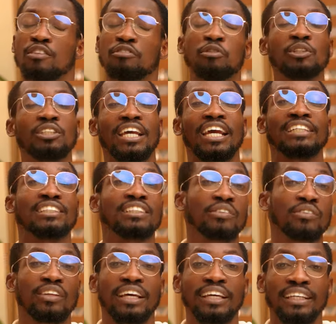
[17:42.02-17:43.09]
The Fuji
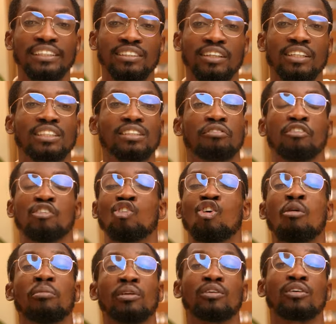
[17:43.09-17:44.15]
XT3, like I said, is a
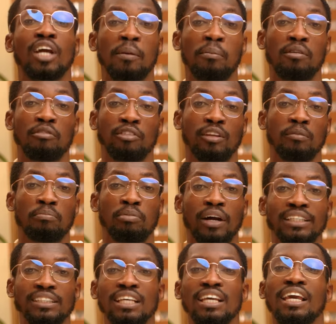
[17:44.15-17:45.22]
phenomenal camera for the
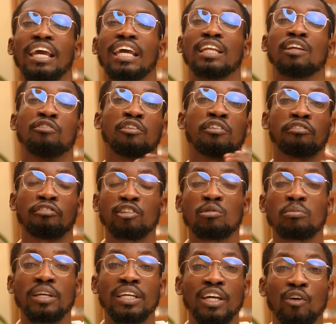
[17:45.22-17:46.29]
price. And if you're a
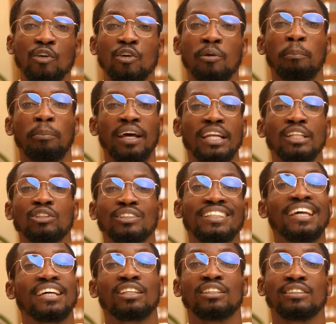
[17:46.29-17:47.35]
filmmaker or you're planning to
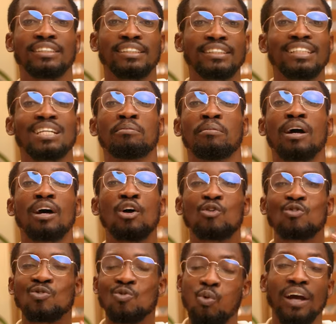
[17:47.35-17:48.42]
get into cinema
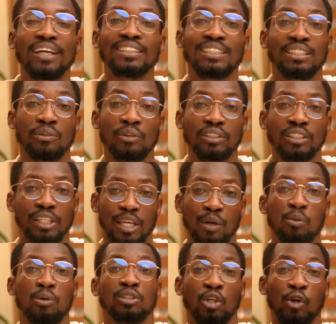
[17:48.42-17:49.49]
quite seriously and you
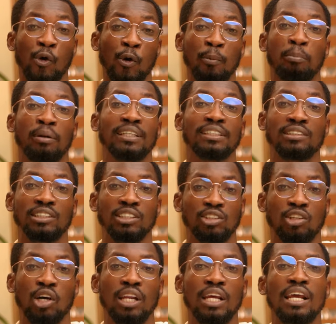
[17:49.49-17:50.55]
want a good place to
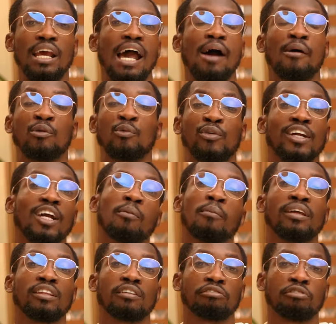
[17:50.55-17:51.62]
start, I would
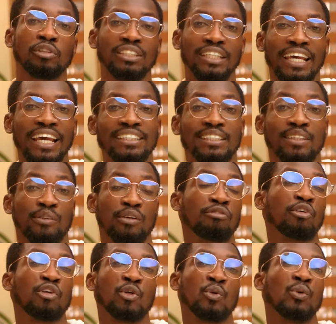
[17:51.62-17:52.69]
recommend the Fuji XT3
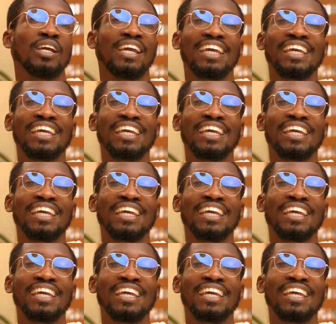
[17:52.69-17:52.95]
for you